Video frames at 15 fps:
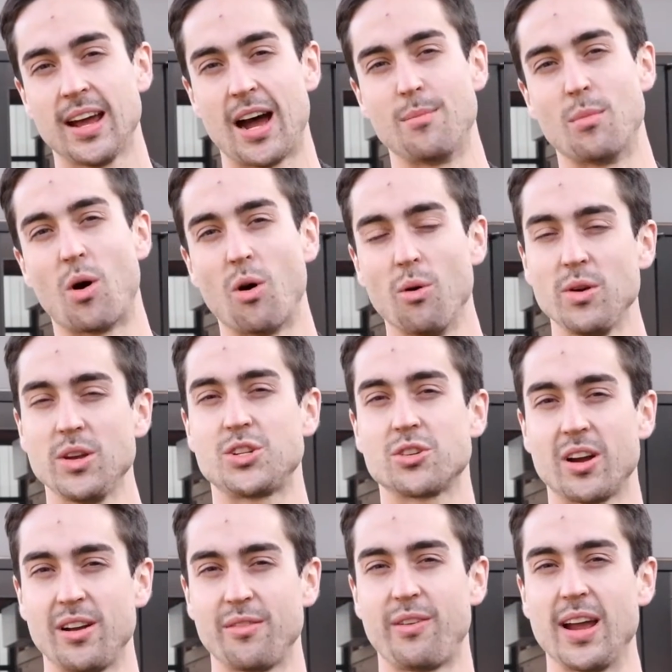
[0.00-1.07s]
I'm always
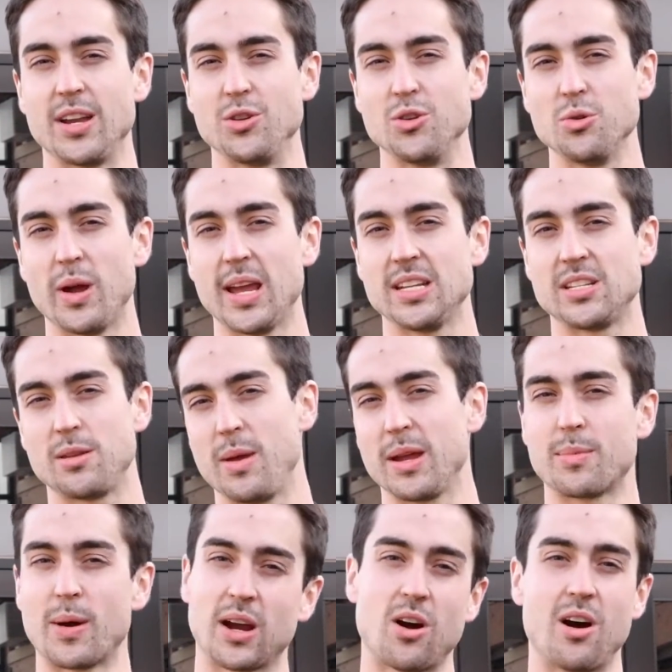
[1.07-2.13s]
trying to find new ways to make
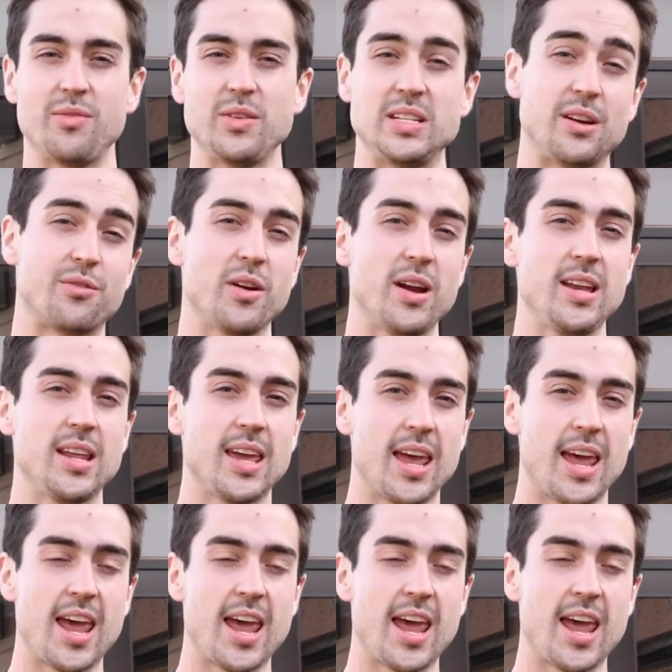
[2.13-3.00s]
my coffee different,